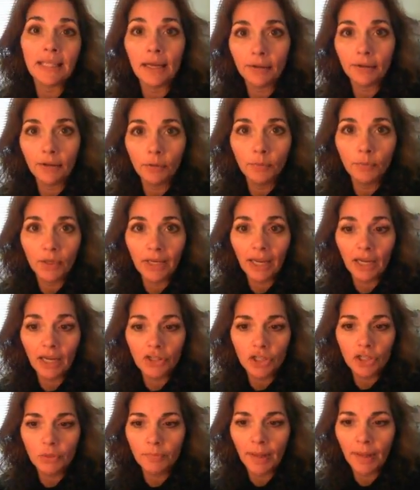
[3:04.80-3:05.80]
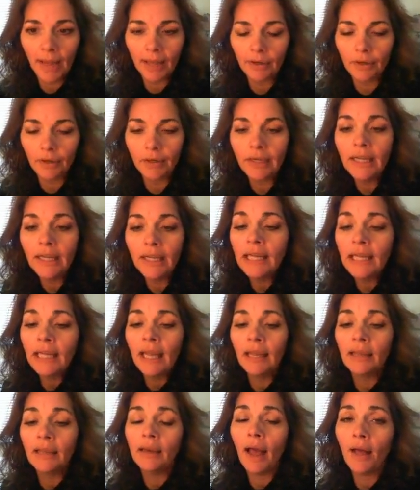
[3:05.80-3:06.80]
that communication pattern.
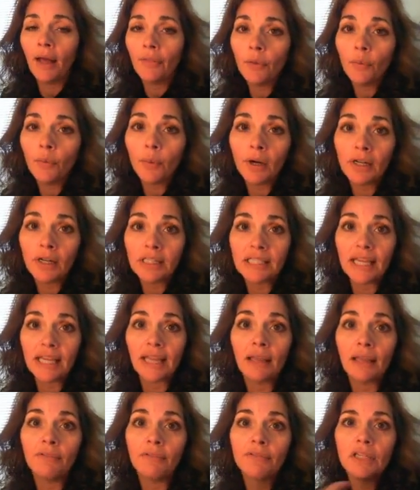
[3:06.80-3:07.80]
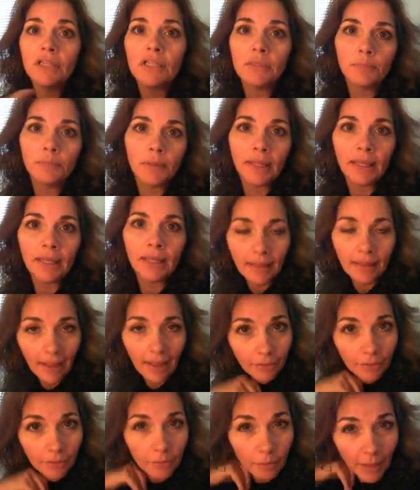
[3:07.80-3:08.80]
In other words, if displaying
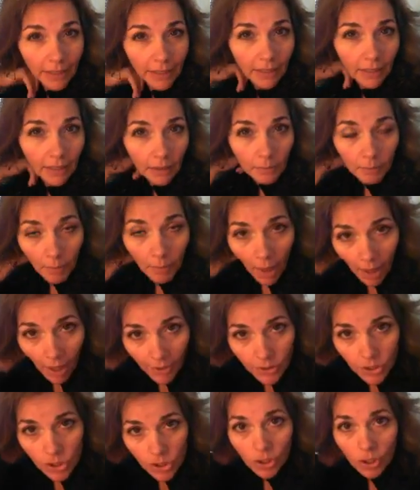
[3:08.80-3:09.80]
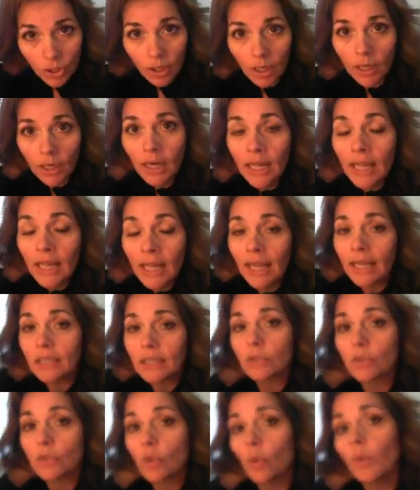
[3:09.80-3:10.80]
that threatening posture
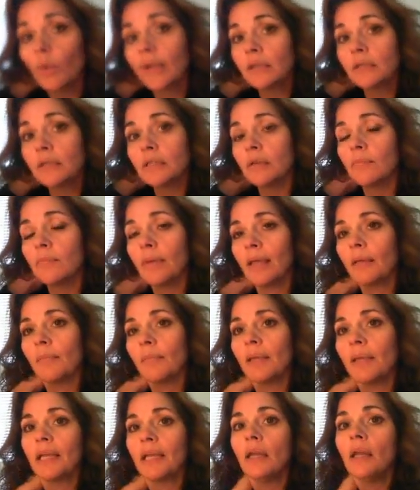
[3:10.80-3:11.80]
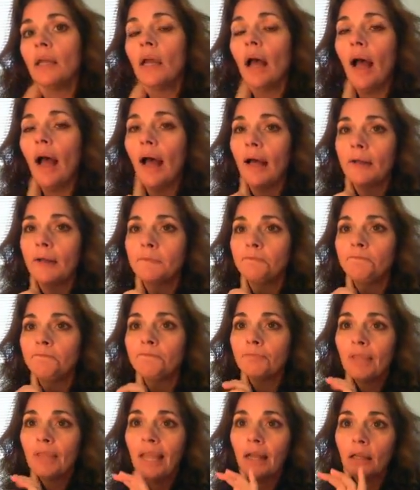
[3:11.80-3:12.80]
is going to maybe
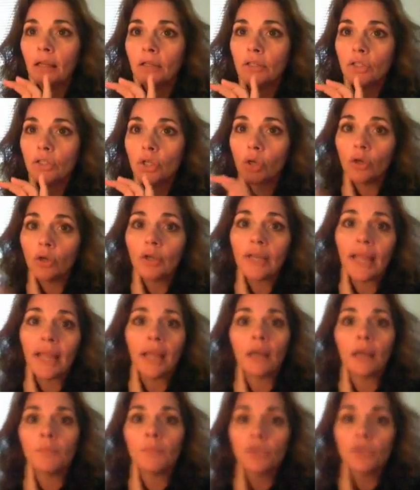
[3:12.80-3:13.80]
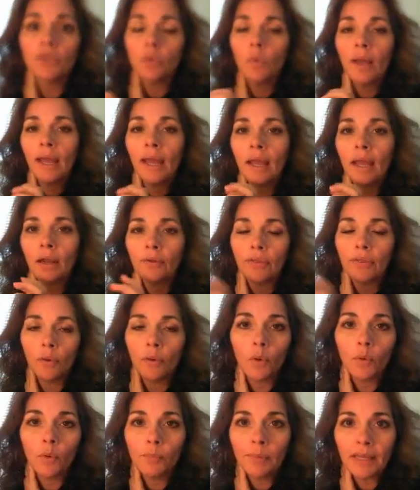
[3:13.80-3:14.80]
turn animals away, or there
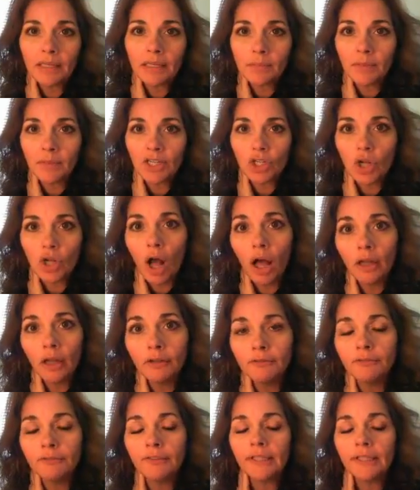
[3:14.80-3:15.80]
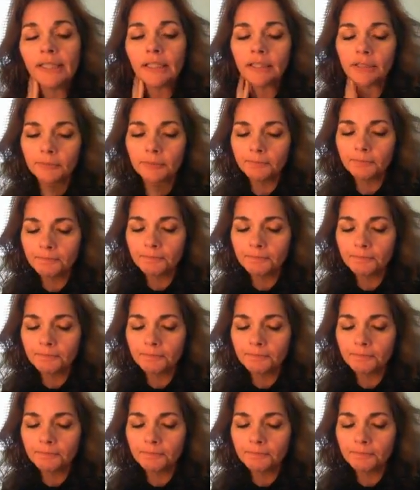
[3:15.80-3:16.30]
won't be as much conflict,